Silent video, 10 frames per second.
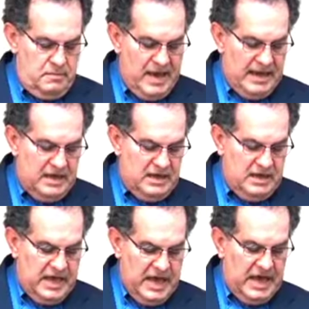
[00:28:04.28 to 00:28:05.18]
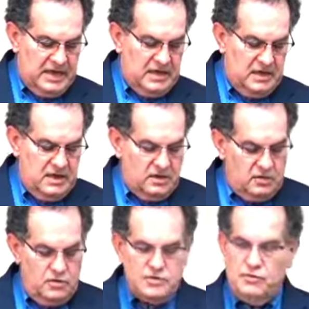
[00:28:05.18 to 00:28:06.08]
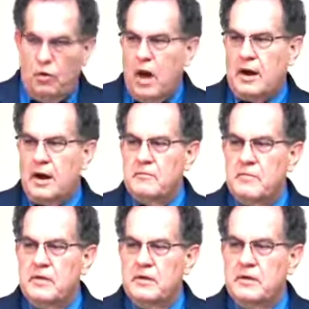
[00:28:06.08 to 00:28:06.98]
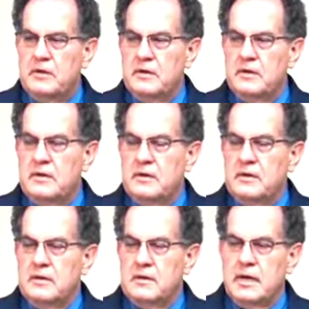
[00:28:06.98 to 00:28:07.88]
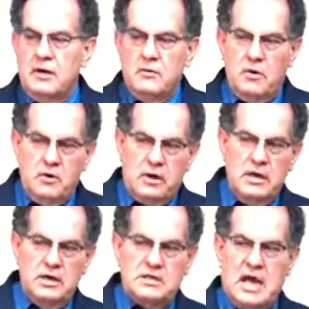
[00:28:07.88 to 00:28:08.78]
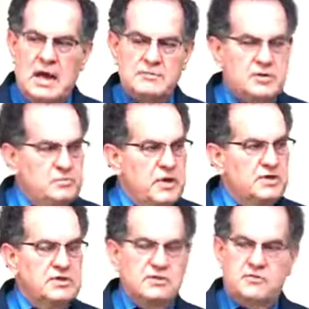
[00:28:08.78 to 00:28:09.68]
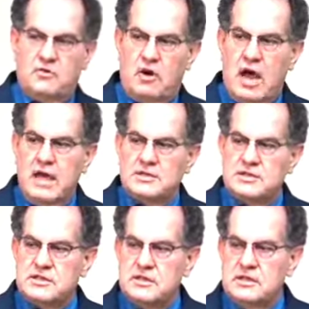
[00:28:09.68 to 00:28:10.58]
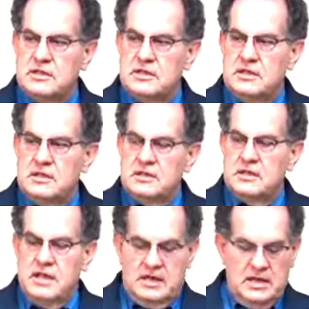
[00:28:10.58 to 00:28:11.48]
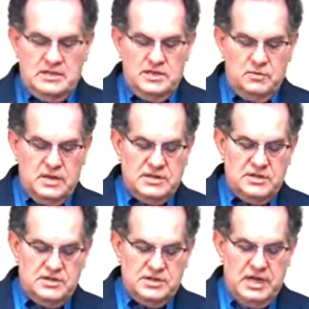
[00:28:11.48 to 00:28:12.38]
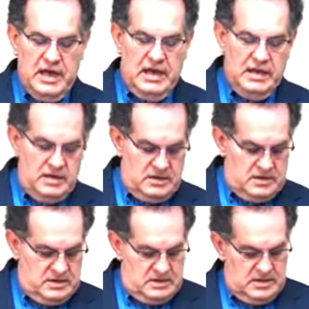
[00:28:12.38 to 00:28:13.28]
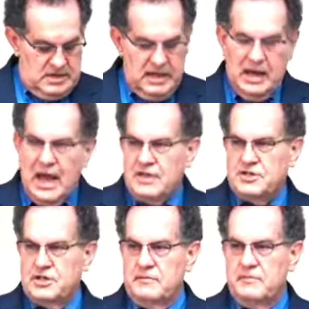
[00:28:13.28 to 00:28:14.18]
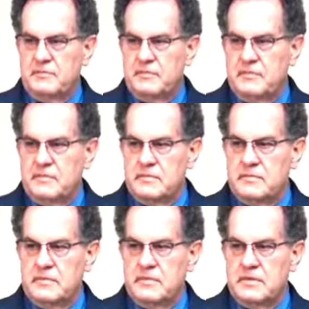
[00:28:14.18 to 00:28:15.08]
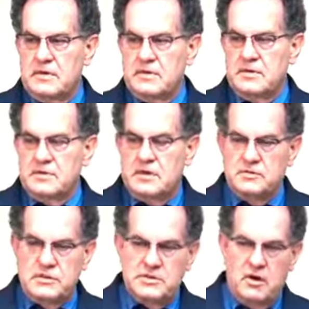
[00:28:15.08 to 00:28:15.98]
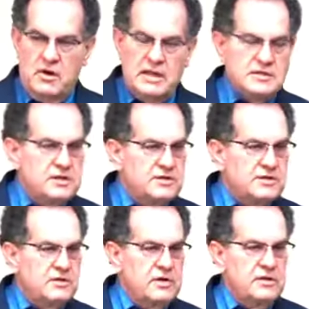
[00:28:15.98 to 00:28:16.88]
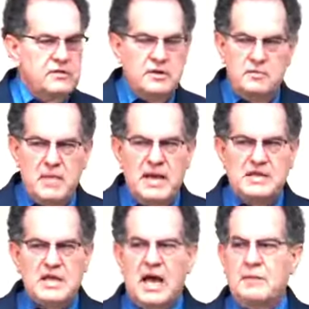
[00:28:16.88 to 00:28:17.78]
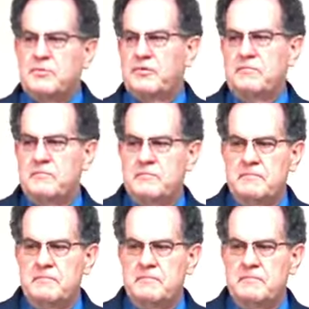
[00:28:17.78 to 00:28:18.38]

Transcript: baken cake and a cruse of water. And we're looking at types and pictures of Christ, that this is what sustained Elisha. As we saw in Exodus 33, there are many types